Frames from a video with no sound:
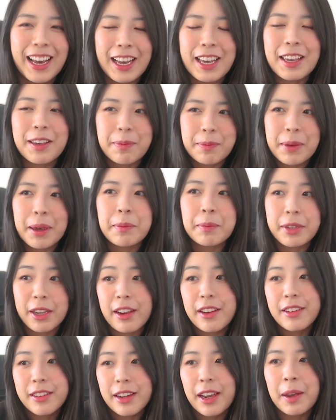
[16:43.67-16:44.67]
I'm, I'm
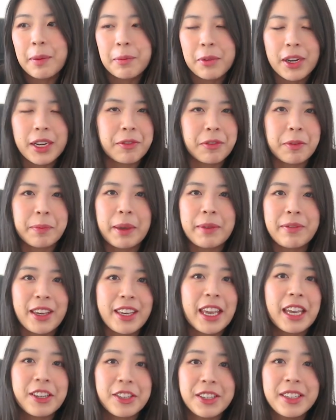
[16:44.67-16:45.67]
done. I'm ready for my
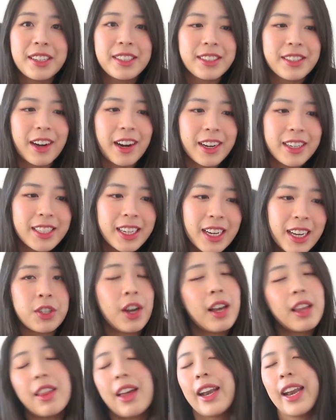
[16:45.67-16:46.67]
vacation to start. There's
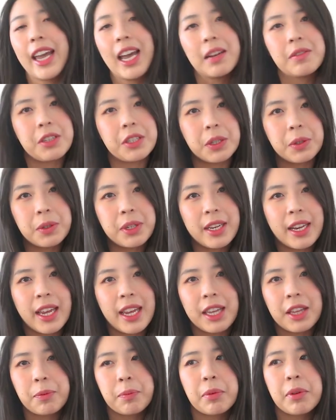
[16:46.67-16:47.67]
not a lot I have to do
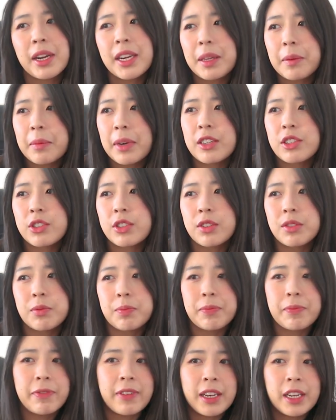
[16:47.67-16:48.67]
today. Pretty much
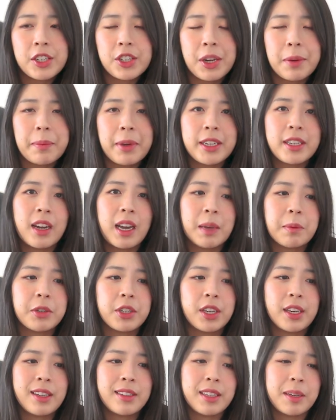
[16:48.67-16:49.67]
just finish up my
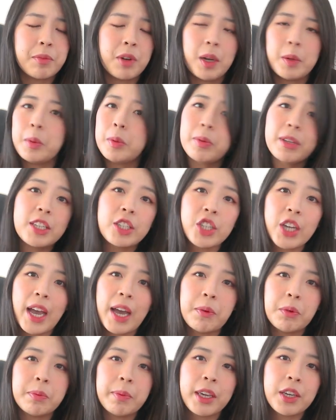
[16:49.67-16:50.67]
timesheets and probably
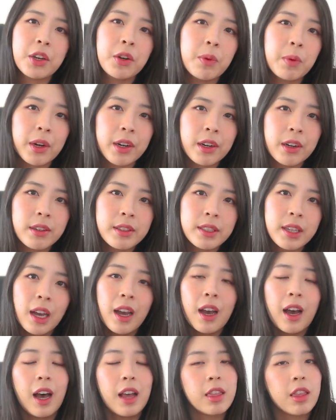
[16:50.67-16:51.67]
chat with my coworkers.
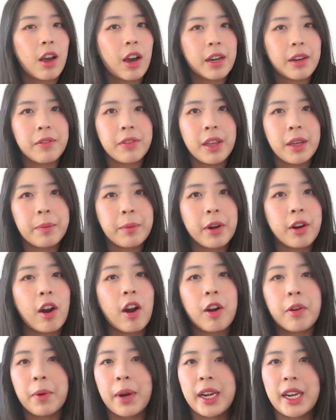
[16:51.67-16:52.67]
A lot of them
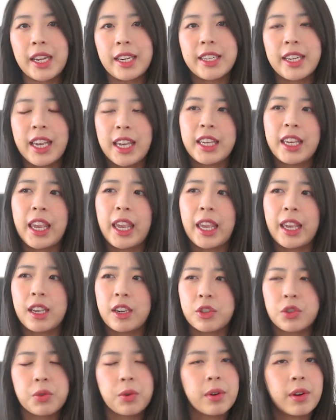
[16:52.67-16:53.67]
are already
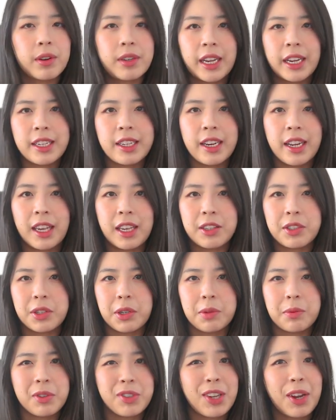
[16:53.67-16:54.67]
taking a shorter day today,
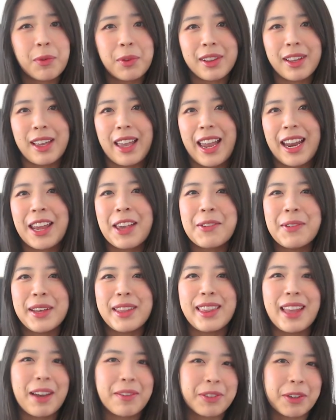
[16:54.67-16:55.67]
so there's not really
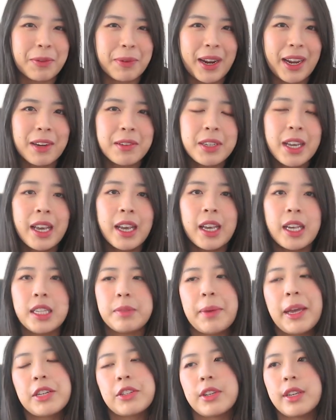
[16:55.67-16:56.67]
anyone left around,
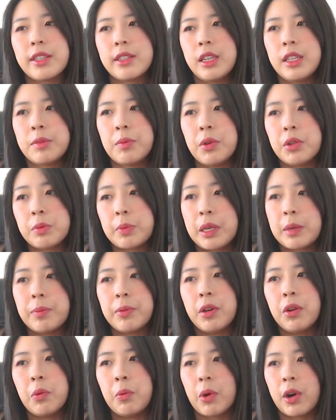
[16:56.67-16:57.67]
especially since most
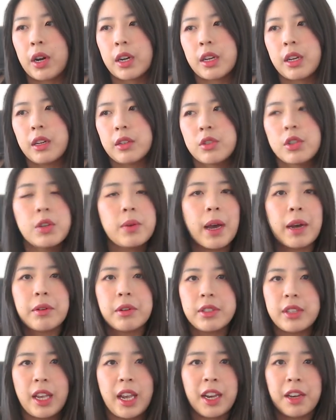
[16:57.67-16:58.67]
people work two
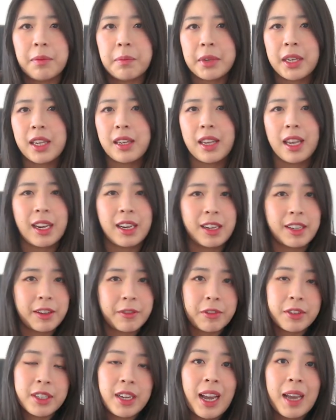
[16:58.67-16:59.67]
hours ahead of me in a
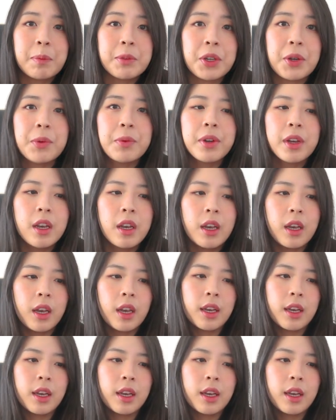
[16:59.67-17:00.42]
different time zone.